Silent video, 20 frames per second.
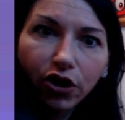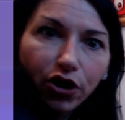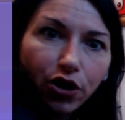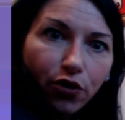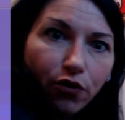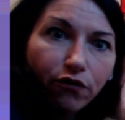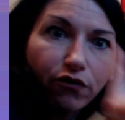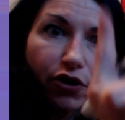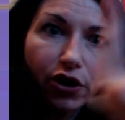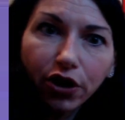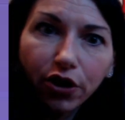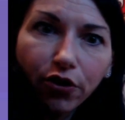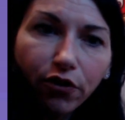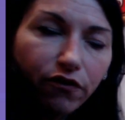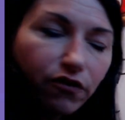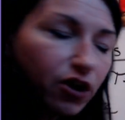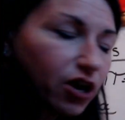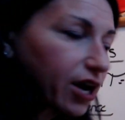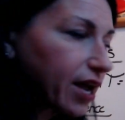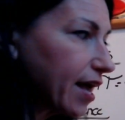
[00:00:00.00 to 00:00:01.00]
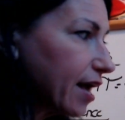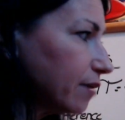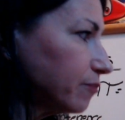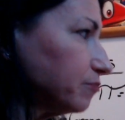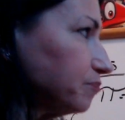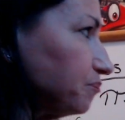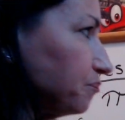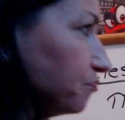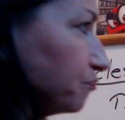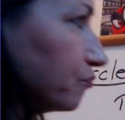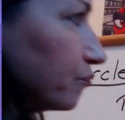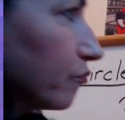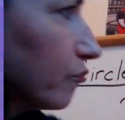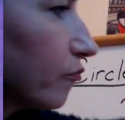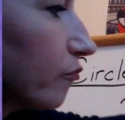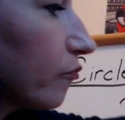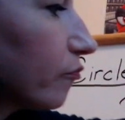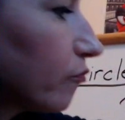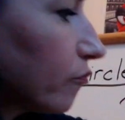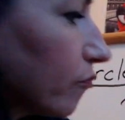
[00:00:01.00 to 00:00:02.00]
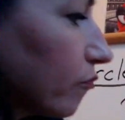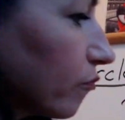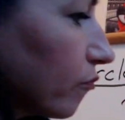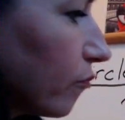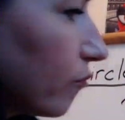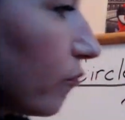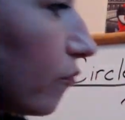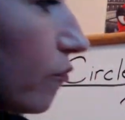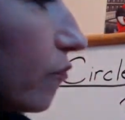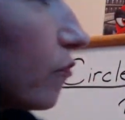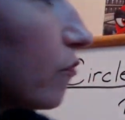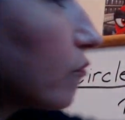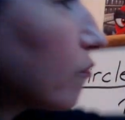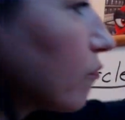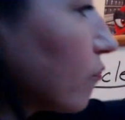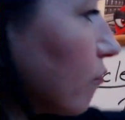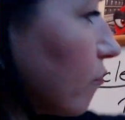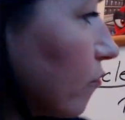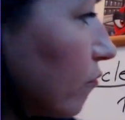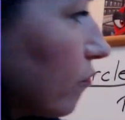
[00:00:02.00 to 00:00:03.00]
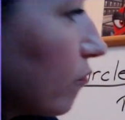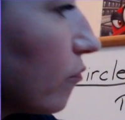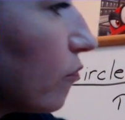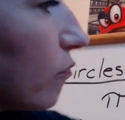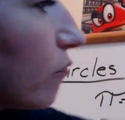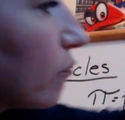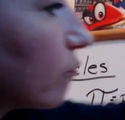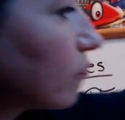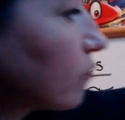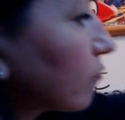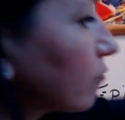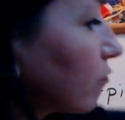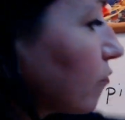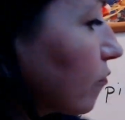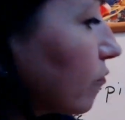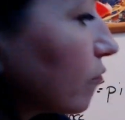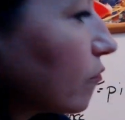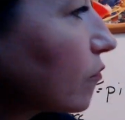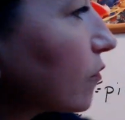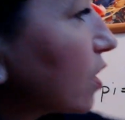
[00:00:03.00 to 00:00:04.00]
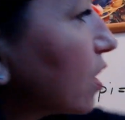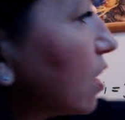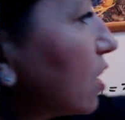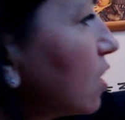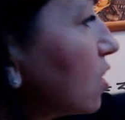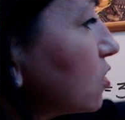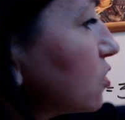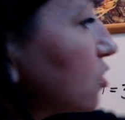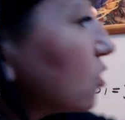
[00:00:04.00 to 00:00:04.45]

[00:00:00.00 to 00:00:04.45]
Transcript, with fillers: over and over again? Somebody had to make a meme compilation of that already. So